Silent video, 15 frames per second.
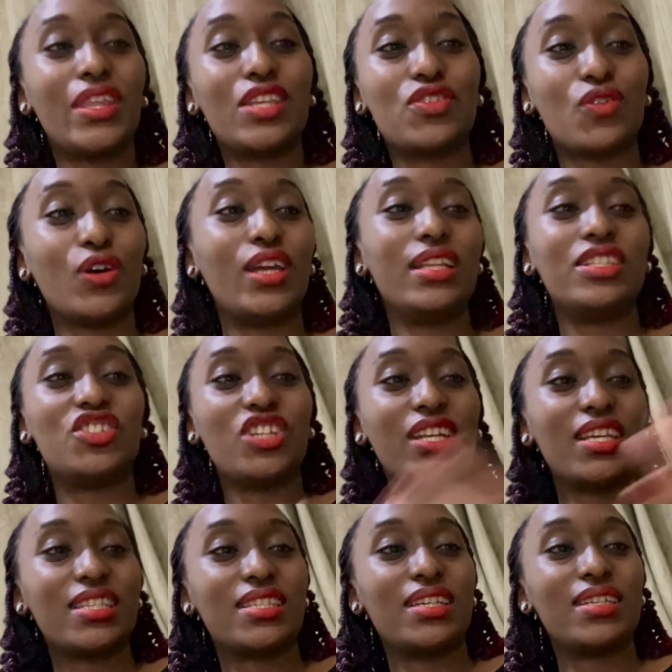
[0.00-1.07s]
So in
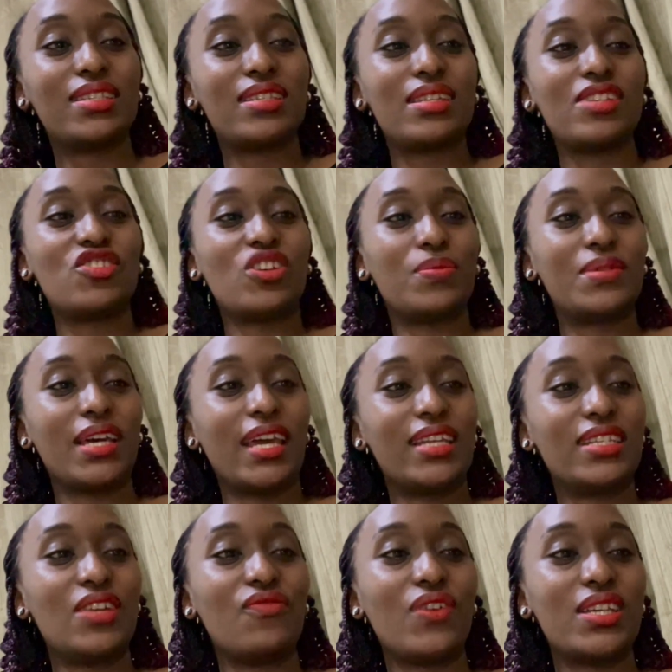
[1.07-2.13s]
Genesis chapter
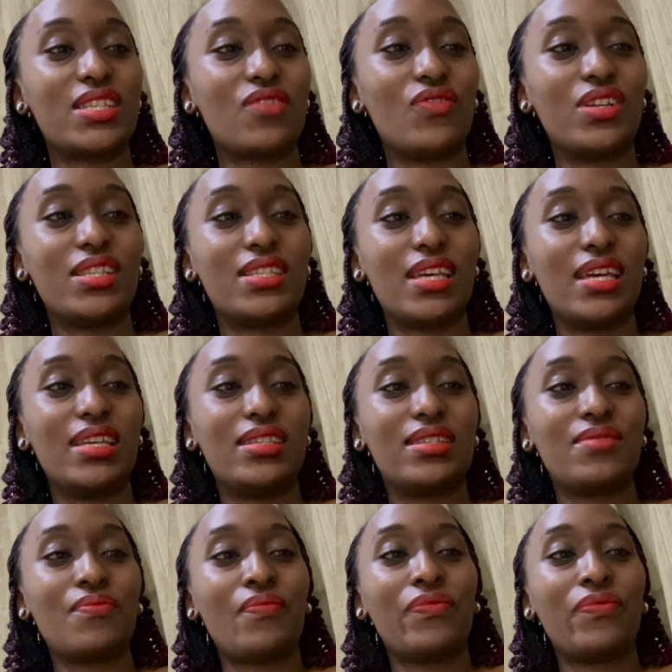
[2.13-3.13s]
18, verse 3, it says,